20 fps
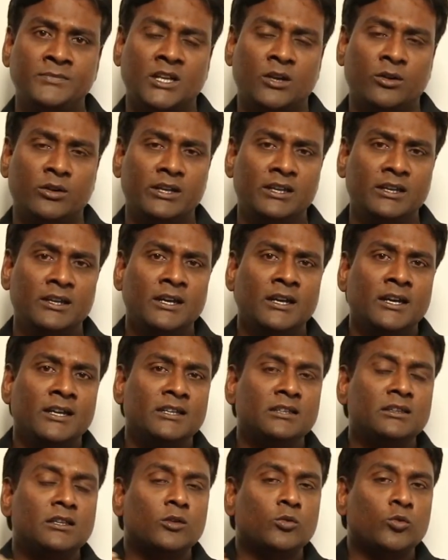okay,
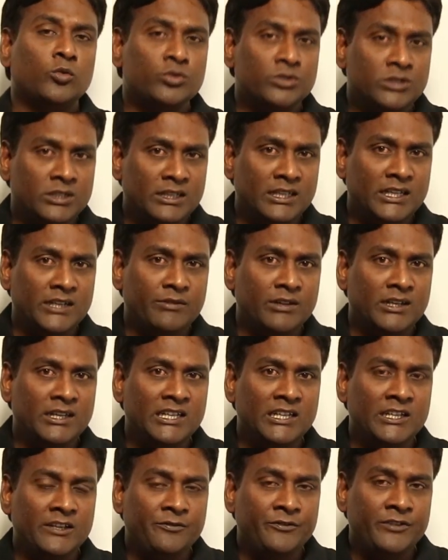in the question given,
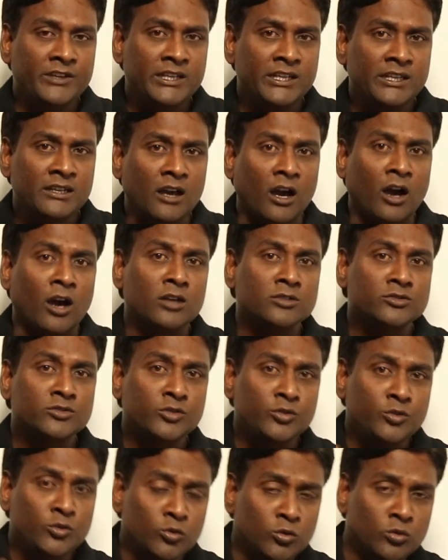if he
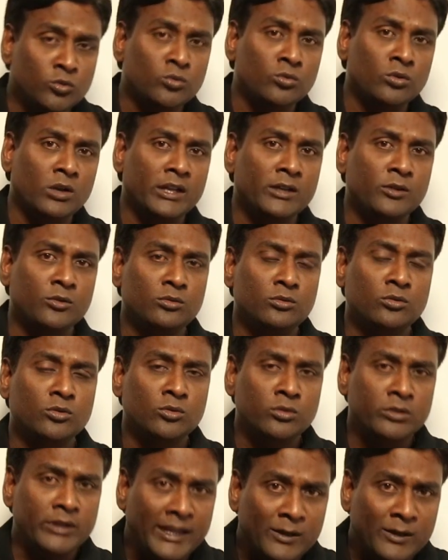asks you like, you know,